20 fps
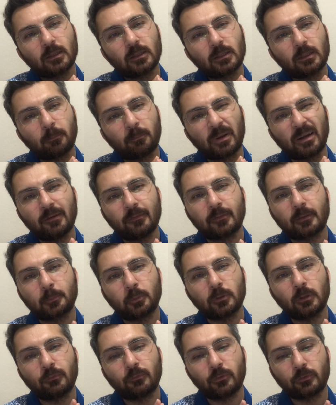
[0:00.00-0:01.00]
the
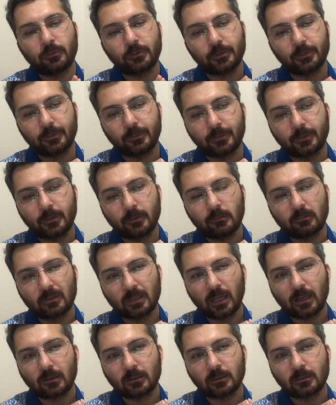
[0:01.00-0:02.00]
principle of utility.
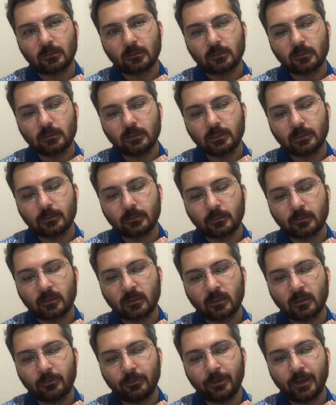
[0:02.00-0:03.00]
Second,
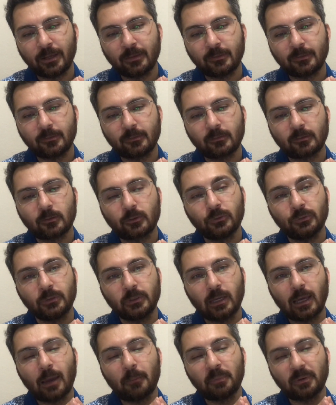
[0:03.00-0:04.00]
the greatest
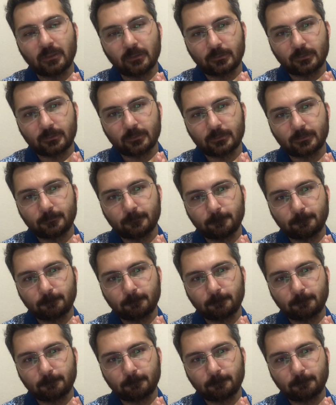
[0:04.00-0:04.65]
good, happiness.